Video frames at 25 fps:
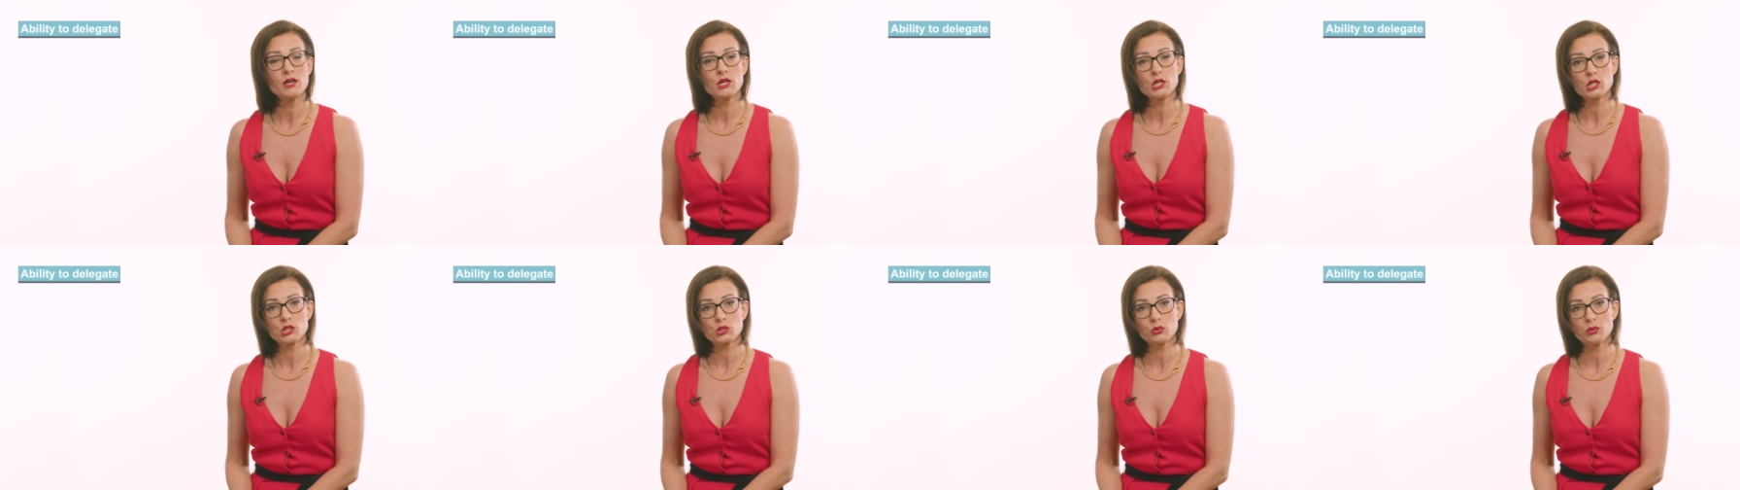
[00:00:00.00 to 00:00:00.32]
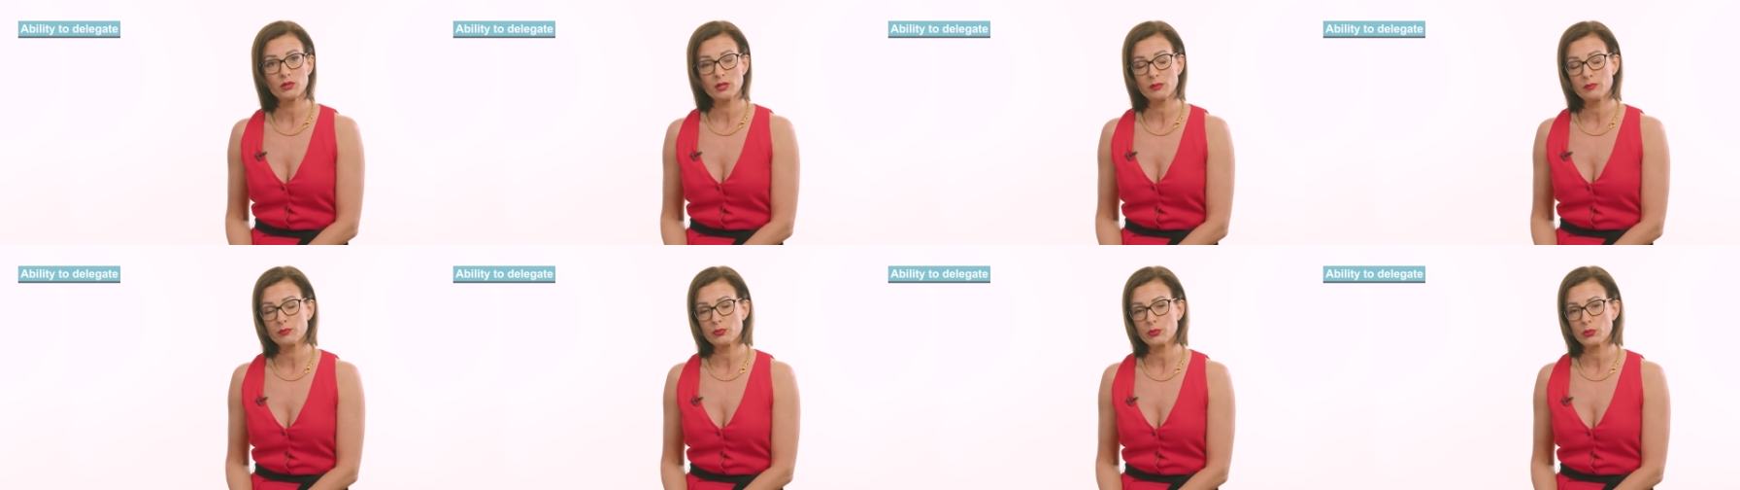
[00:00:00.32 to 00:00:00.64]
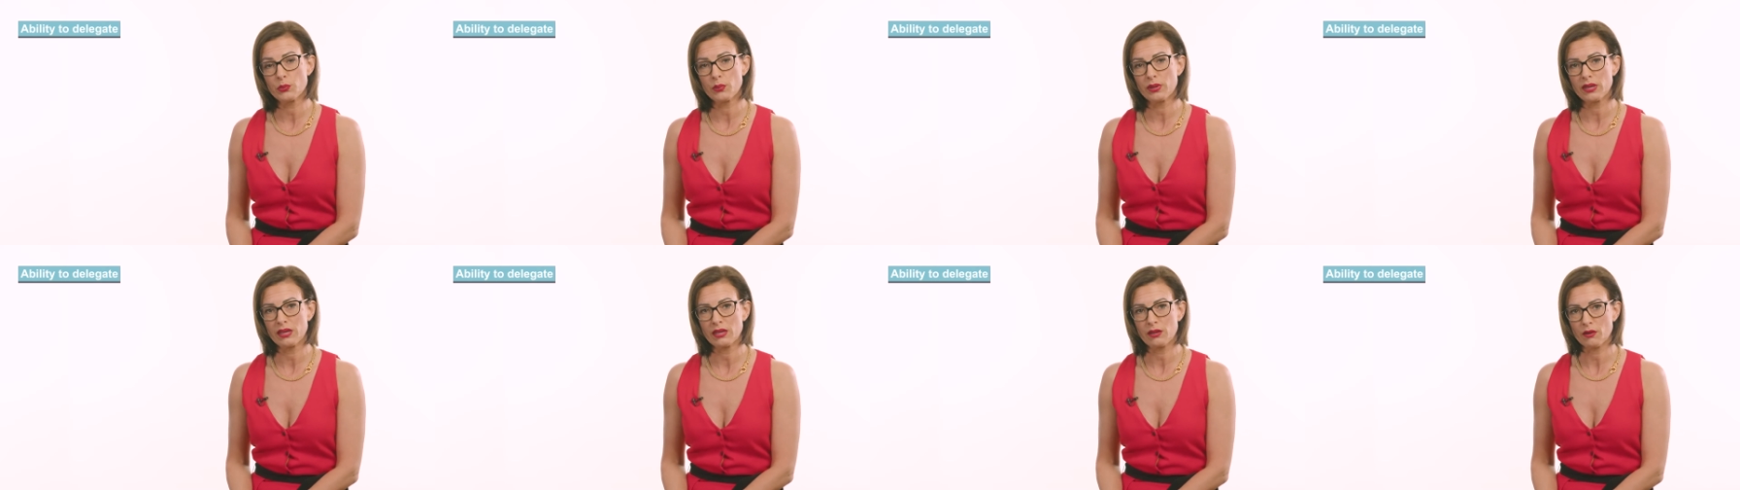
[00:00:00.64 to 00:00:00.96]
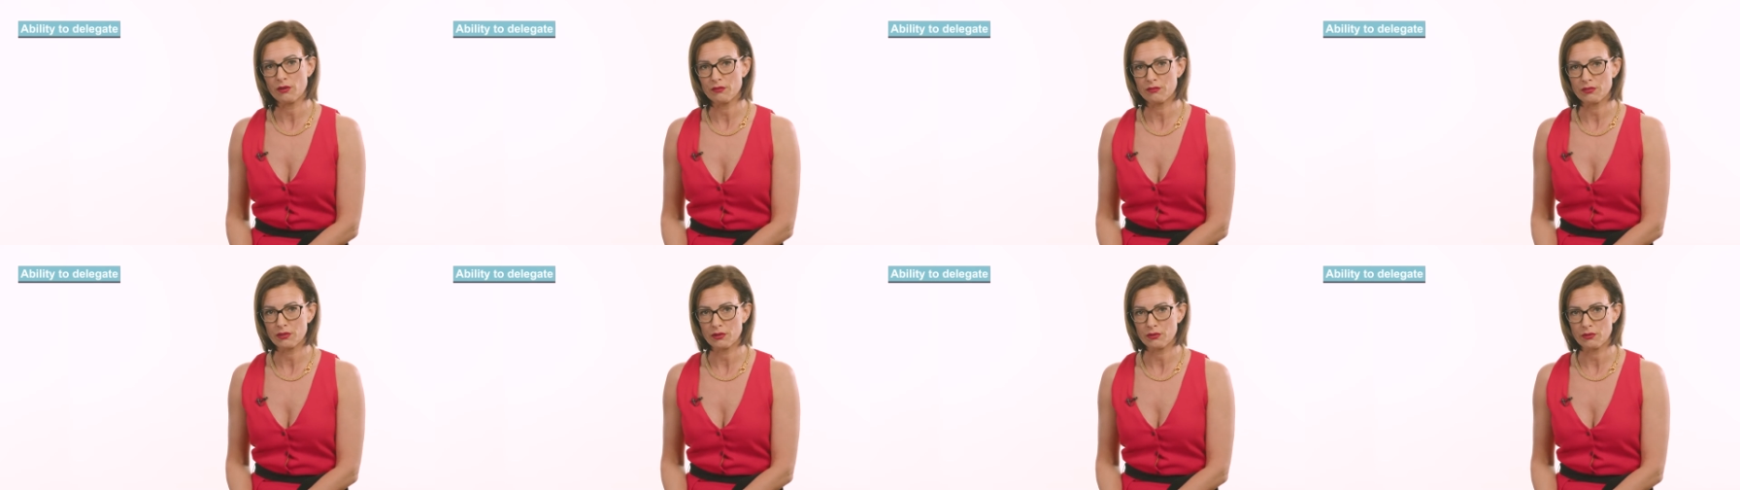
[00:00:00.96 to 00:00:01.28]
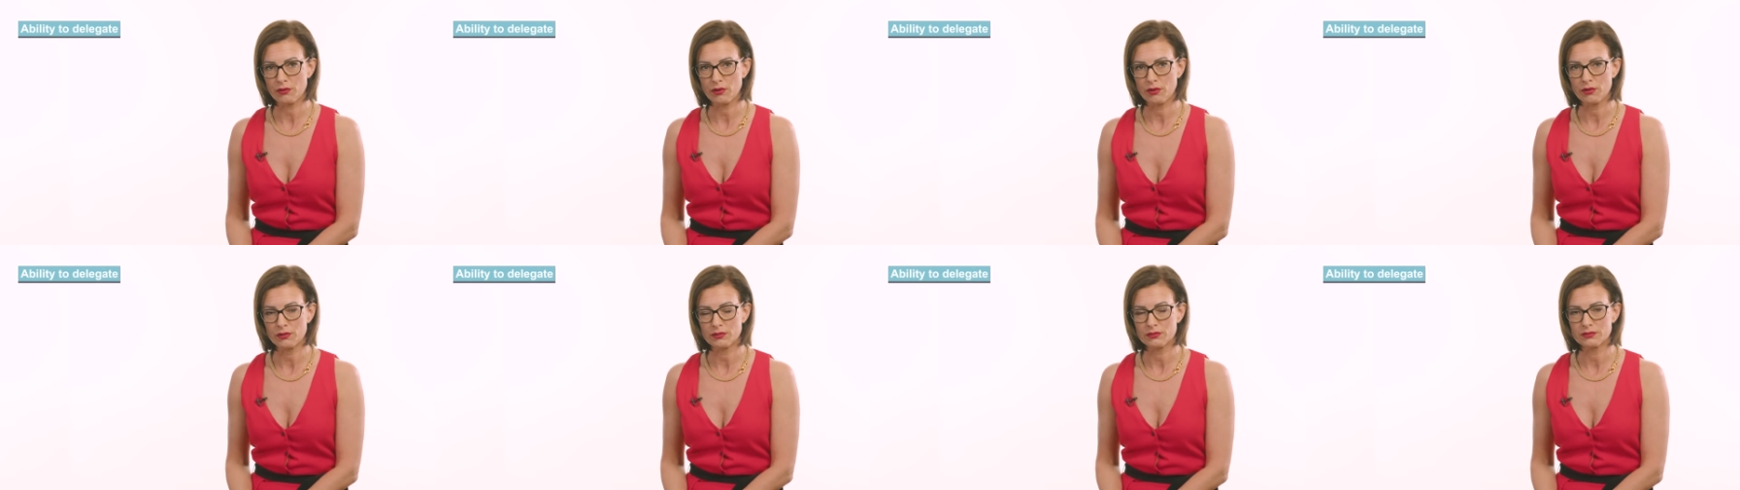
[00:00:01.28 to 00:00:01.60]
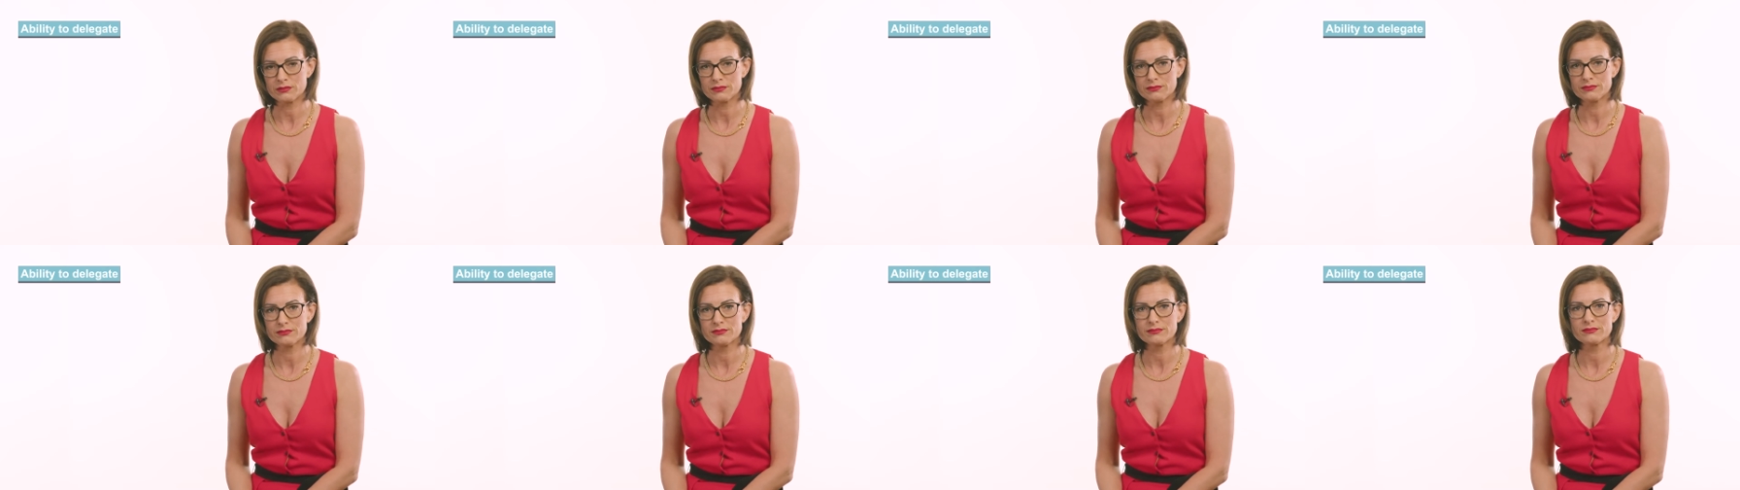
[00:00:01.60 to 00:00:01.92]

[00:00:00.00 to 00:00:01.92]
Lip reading: to an employee of their own?